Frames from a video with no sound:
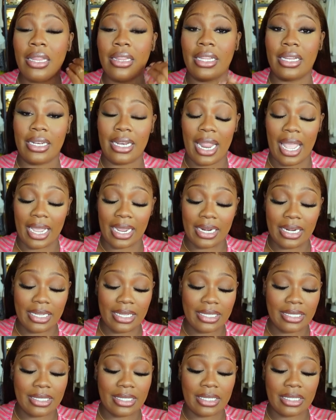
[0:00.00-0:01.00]
the
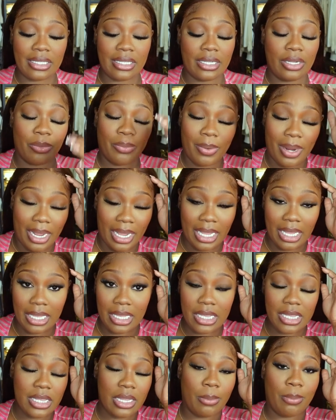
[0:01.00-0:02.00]
necklace the
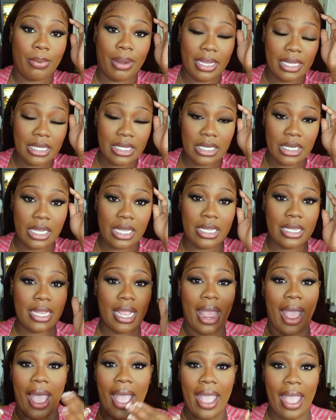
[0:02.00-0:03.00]
rings, the bracelets
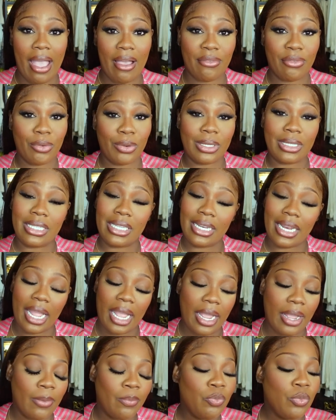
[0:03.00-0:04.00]
that I have on
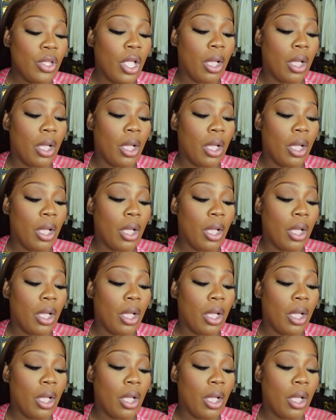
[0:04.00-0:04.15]
today.